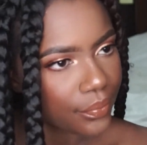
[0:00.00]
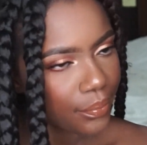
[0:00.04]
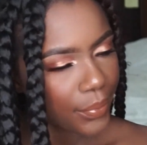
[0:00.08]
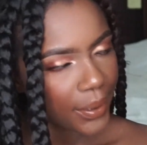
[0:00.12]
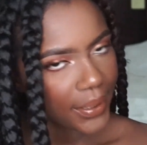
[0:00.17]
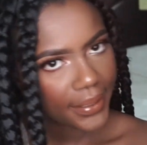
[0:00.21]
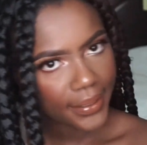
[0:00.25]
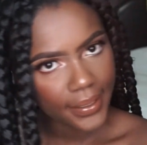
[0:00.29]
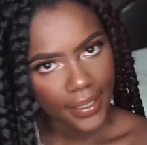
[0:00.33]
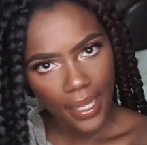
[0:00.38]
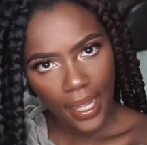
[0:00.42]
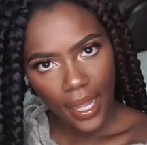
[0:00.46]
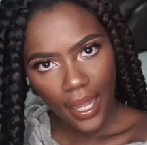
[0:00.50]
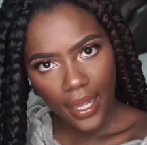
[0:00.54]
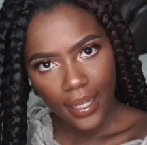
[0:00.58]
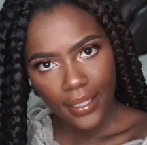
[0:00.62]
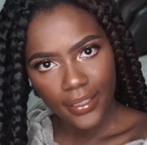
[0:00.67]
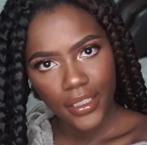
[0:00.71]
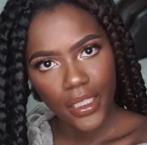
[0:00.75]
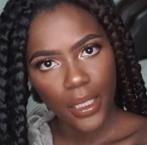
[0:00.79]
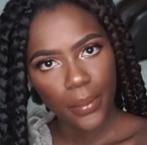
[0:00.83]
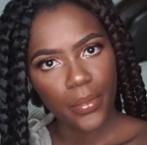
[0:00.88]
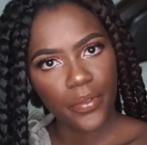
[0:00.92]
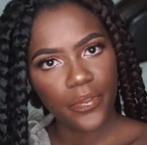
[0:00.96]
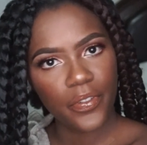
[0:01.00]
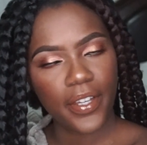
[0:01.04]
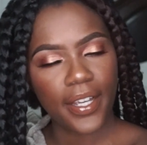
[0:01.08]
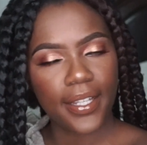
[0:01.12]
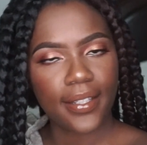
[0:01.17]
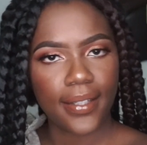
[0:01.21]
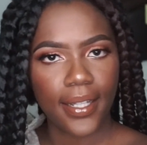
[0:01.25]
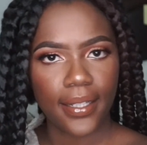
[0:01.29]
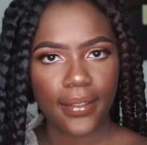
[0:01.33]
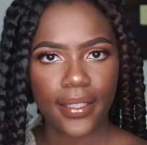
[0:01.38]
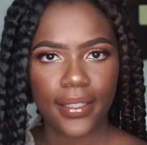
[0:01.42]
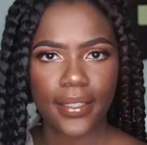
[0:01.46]
But yeah, tell me if you
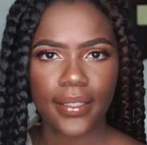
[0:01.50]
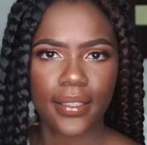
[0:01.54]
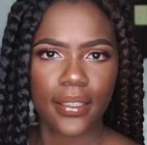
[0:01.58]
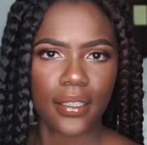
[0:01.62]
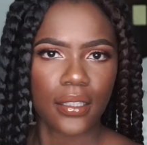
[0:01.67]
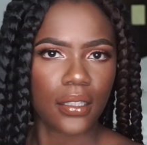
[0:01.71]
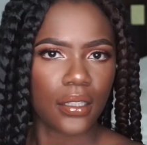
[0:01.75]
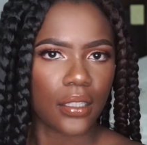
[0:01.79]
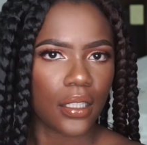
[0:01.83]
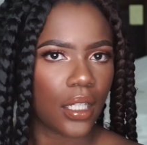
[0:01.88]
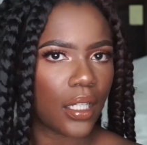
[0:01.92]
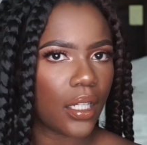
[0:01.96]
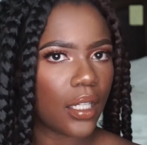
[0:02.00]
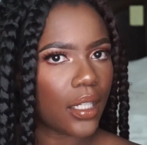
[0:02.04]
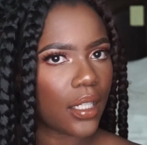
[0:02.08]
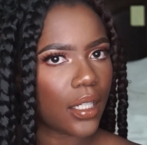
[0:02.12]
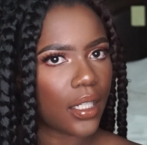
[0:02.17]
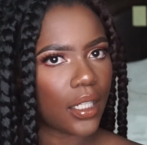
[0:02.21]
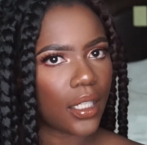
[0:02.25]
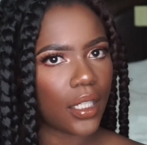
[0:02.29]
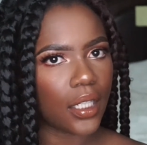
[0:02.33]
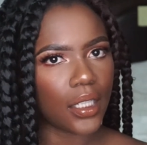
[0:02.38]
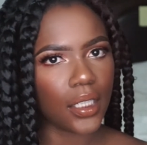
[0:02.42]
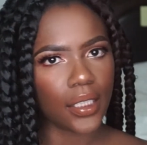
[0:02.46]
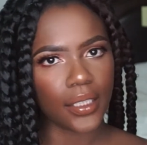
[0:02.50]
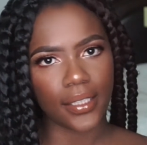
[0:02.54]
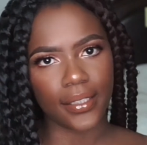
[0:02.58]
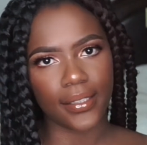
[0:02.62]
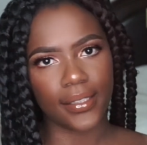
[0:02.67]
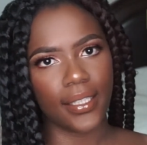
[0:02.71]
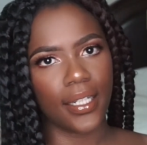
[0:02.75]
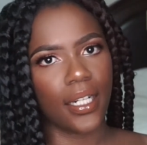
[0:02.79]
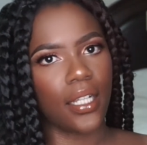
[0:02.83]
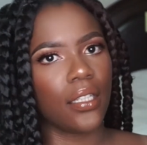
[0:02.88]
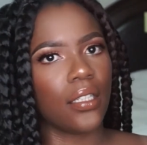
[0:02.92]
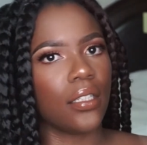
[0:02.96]
guys like this look.
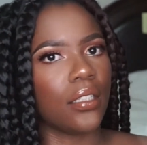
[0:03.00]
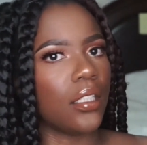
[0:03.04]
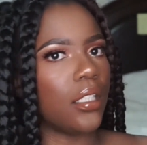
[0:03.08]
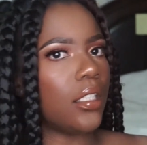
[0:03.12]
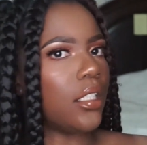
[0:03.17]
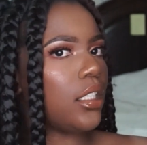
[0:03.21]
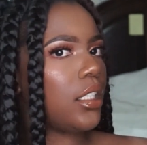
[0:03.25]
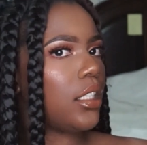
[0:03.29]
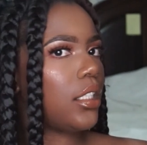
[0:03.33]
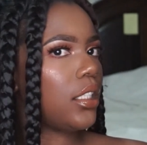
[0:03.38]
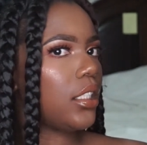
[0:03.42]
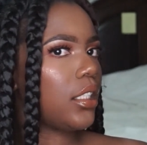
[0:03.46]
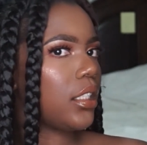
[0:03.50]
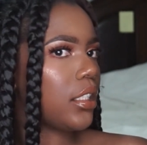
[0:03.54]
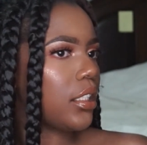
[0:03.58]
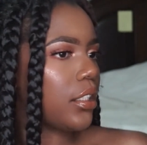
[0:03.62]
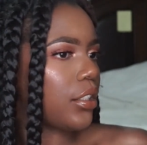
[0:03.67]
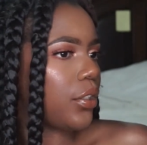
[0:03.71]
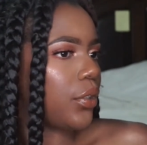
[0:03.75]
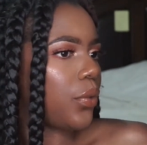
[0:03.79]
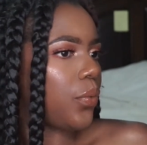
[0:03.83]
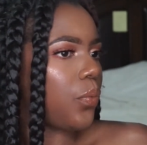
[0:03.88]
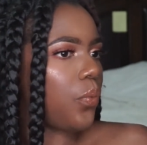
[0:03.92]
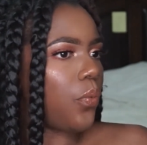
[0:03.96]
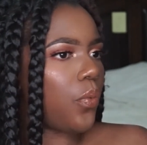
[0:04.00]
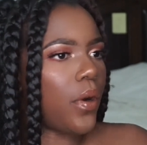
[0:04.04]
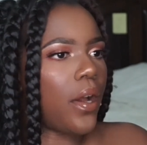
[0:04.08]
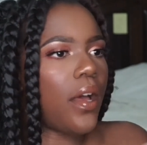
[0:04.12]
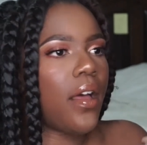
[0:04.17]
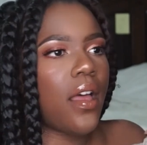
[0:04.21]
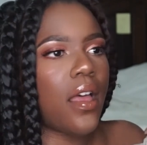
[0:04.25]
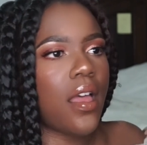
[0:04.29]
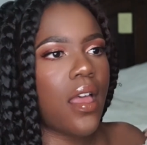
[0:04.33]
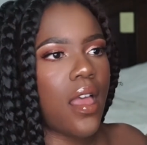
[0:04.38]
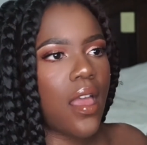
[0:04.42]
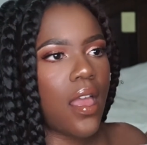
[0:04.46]
Is it a look or
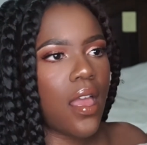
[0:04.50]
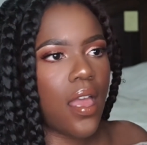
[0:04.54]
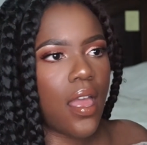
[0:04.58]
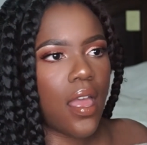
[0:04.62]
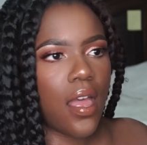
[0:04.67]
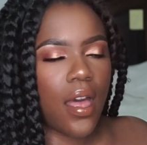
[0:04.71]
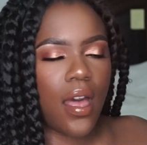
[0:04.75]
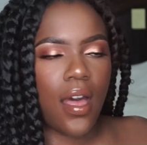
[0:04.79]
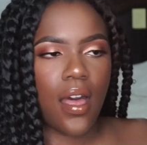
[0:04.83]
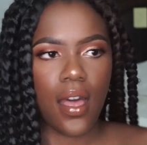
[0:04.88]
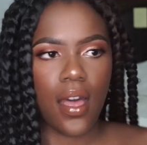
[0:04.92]
what?